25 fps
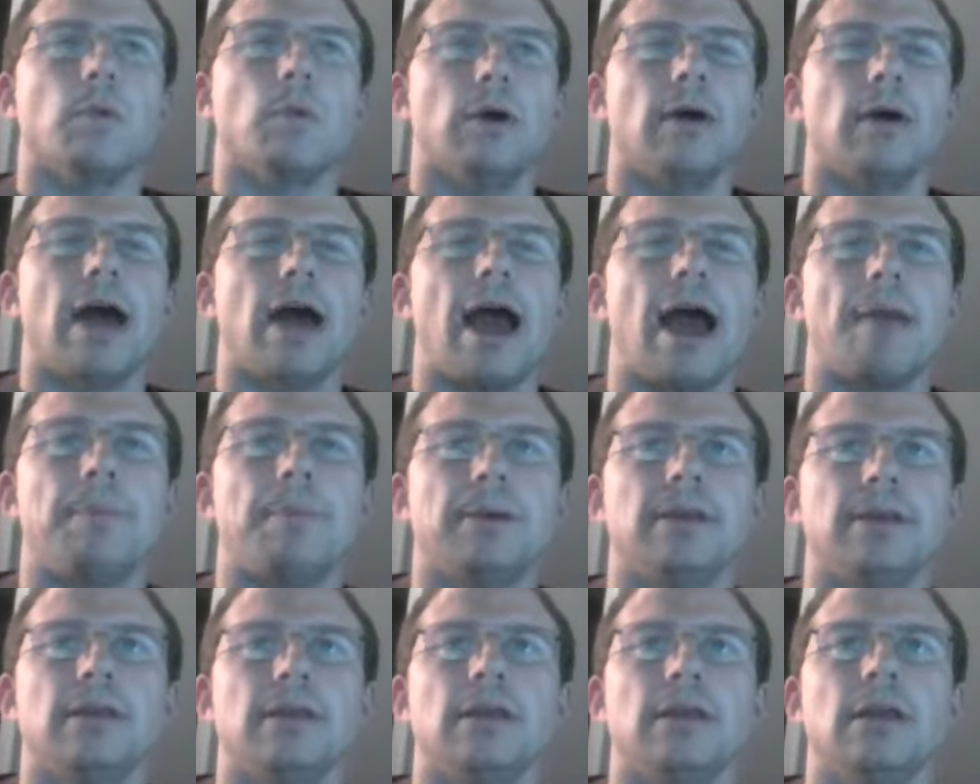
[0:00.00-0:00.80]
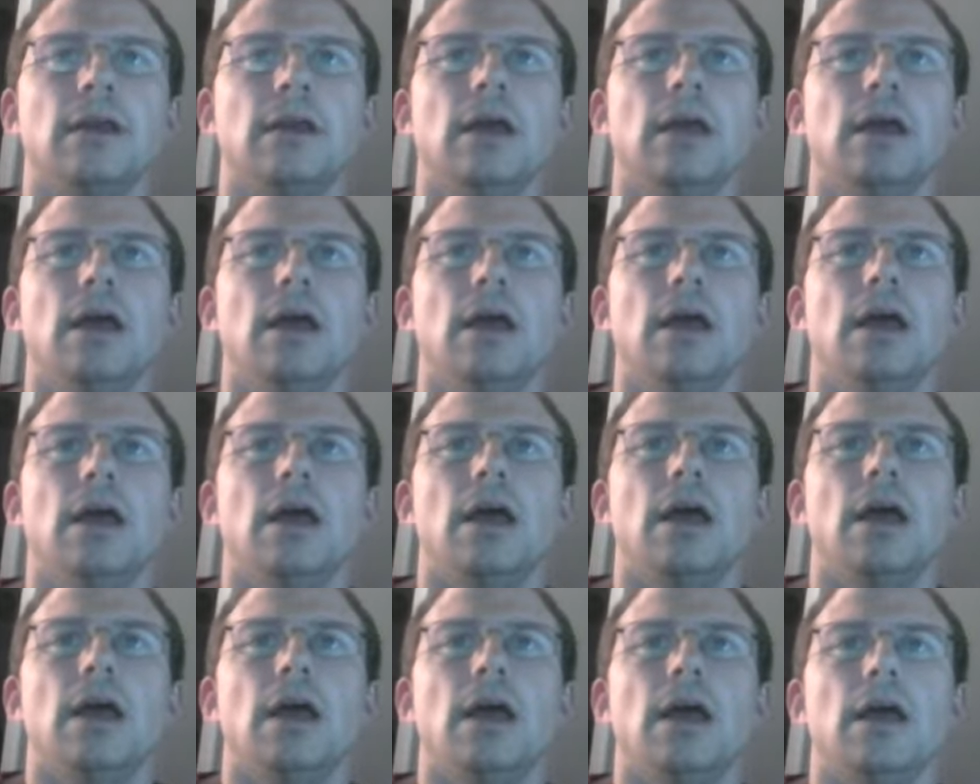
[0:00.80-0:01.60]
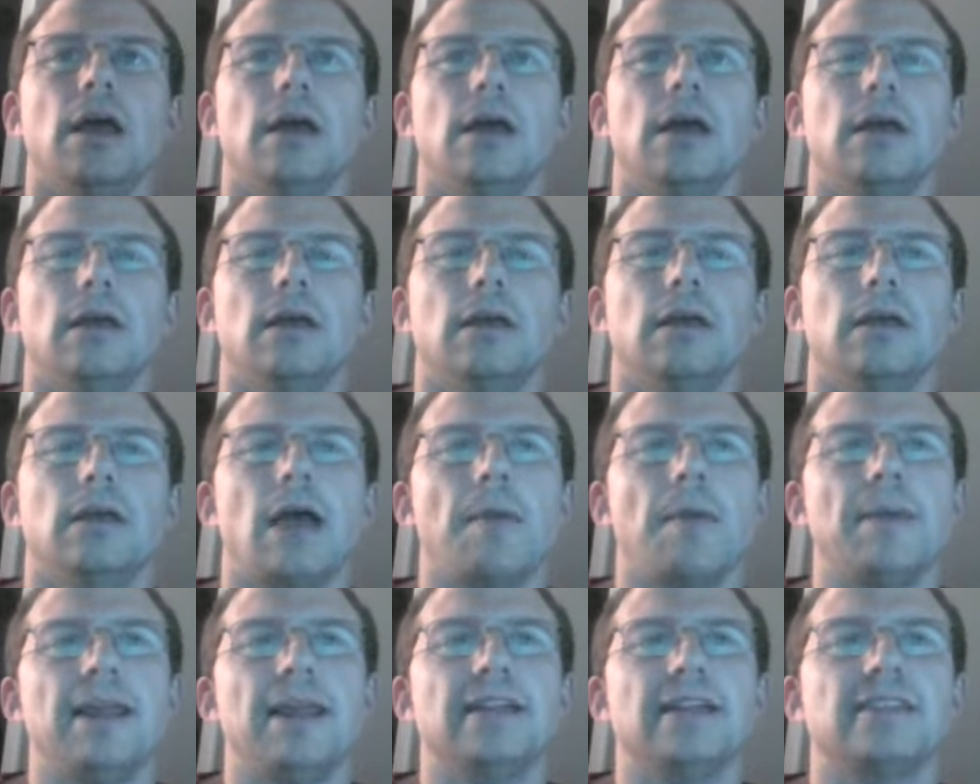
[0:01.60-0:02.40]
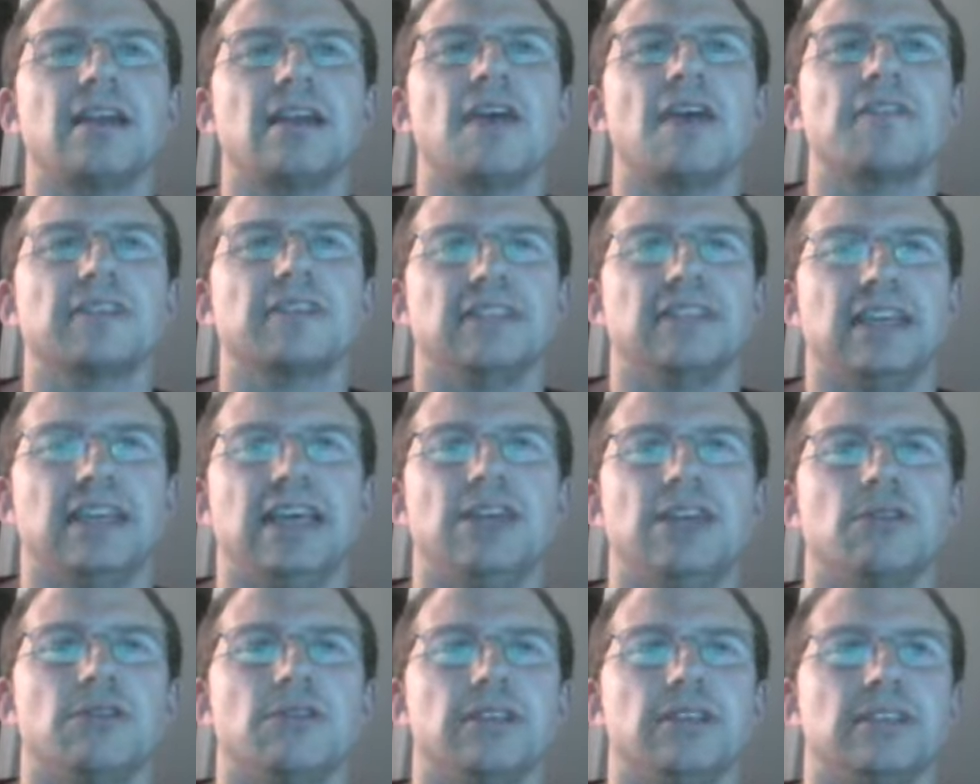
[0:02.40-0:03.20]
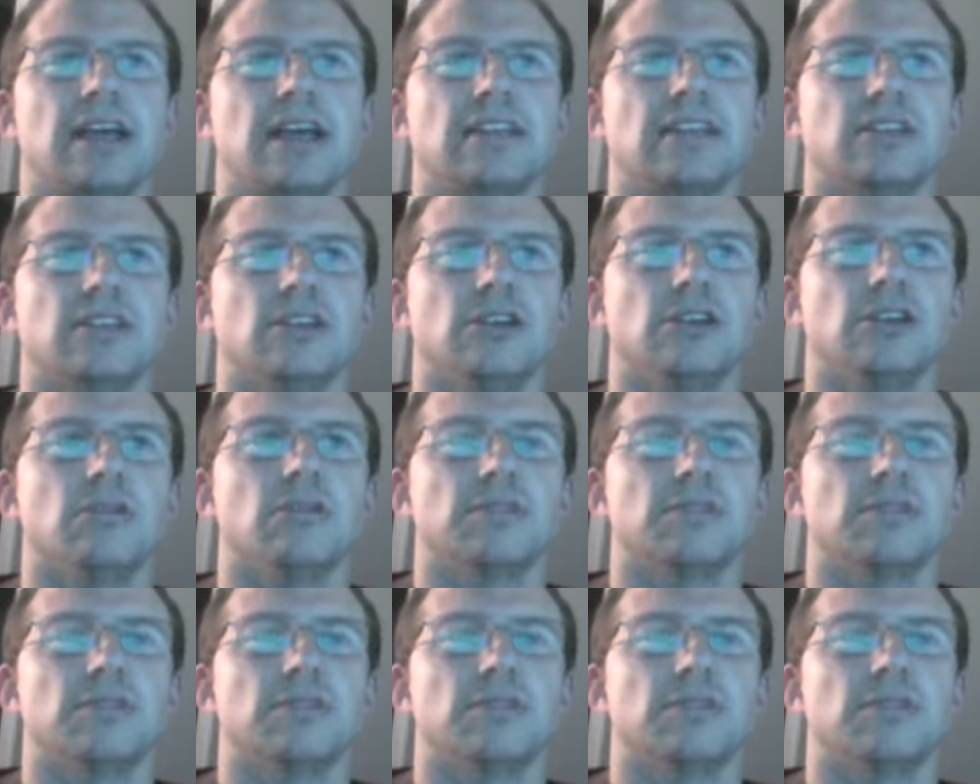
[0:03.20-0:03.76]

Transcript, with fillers: will happen. I mean, it's tough because either of these guys could go